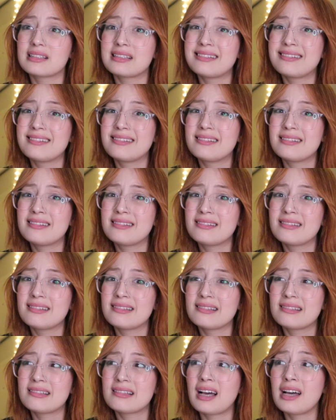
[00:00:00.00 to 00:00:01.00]

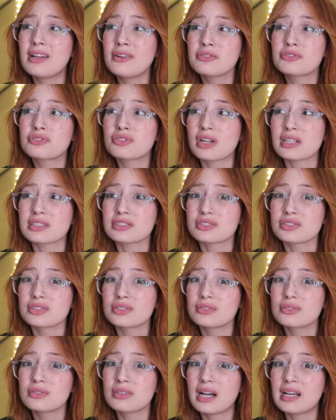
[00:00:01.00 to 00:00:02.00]
uh, I don't trust
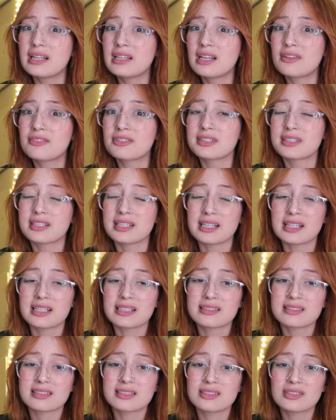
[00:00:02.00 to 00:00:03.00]
you. I never
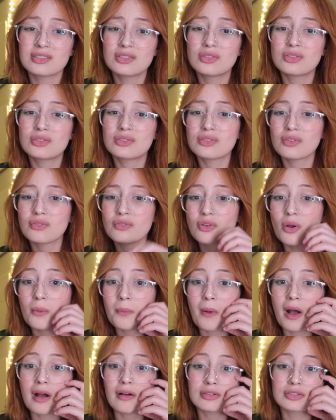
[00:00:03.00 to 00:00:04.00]
did. Your your
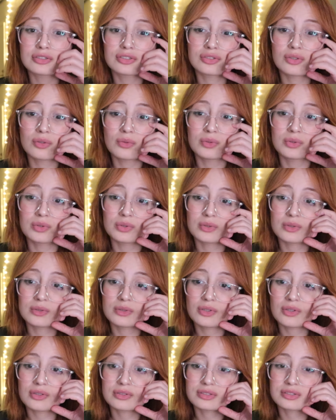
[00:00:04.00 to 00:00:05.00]
power's so
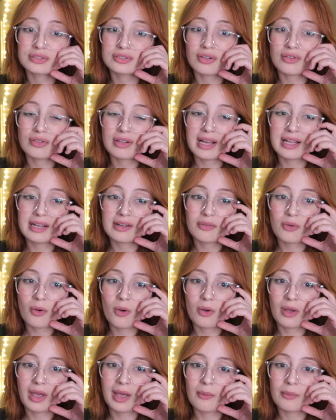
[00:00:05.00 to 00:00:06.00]
cool. Your storyline
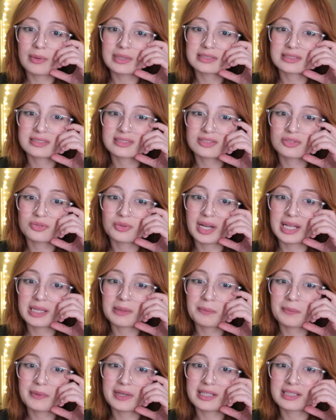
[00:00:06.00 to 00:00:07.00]
okay was
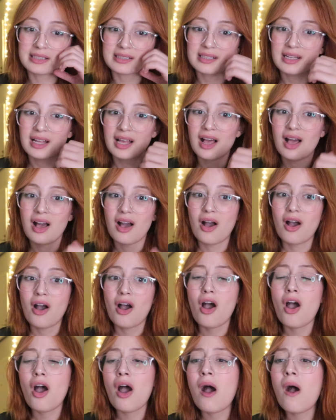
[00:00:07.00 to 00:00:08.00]
great, but
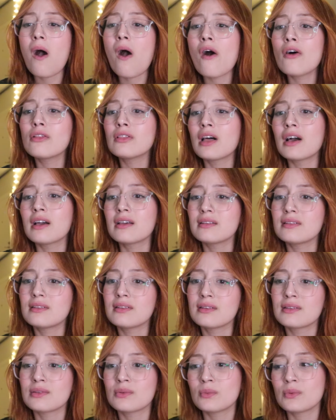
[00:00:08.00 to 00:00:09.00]
uh, all I
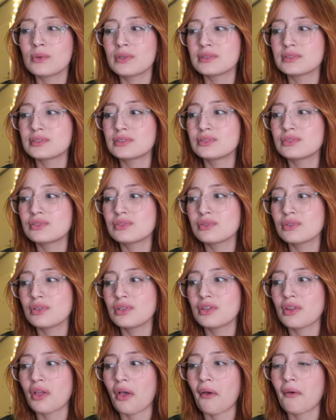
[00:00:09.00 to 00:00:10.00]
did was to
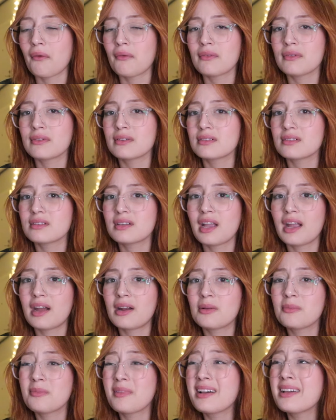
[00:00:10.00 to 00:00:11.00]
you know
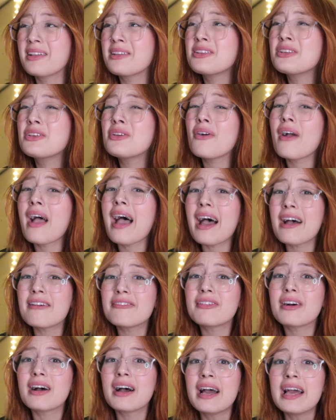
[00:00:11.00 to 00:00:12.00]
care my. You
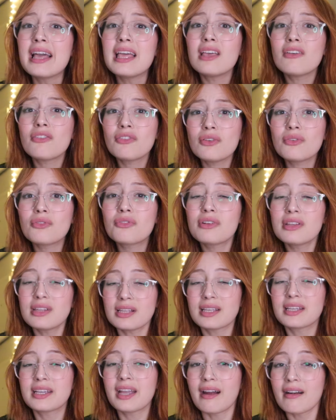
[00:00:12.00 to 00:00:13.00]
have a if you
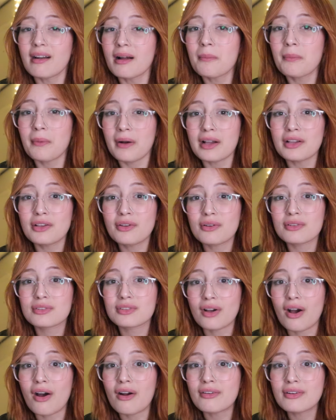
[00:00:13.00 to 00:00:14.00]
really care about your
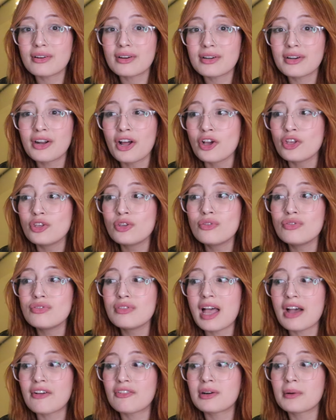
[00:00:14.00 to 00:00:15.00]
daughter, you
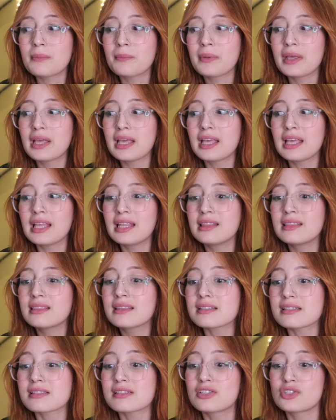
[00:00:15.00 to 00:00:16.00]
never be in
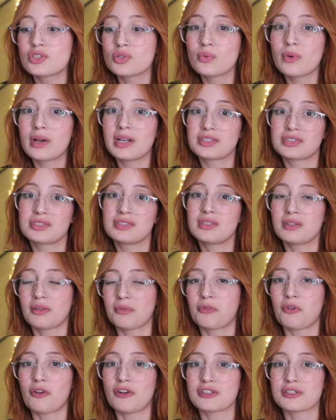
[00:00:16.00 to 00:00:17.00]
this situation in the
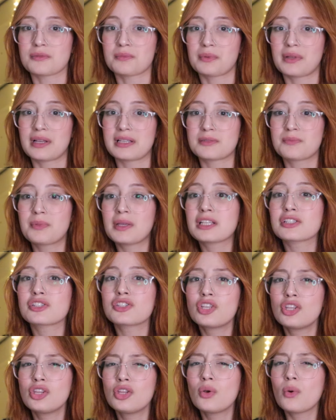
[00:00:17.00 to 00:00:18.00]
first place because
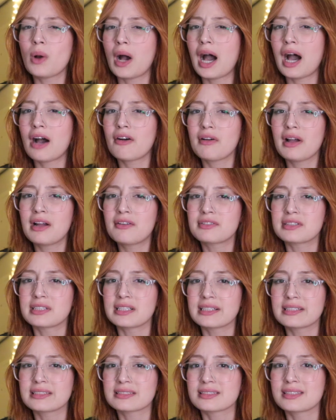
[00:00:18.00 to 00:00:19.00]
you knew how
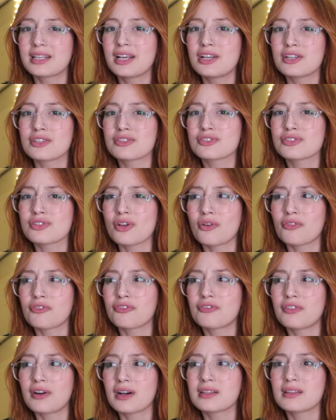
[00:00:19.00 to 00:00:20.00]
everything is so
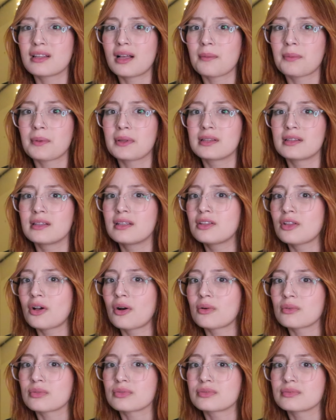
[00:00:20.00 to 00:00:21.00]
fucked up and you
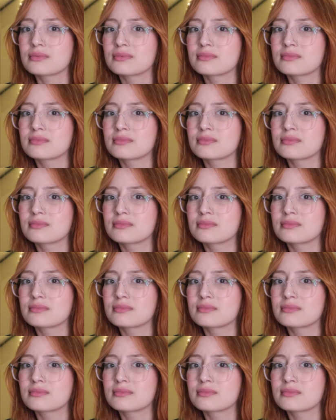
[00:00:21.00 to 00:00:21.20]
know.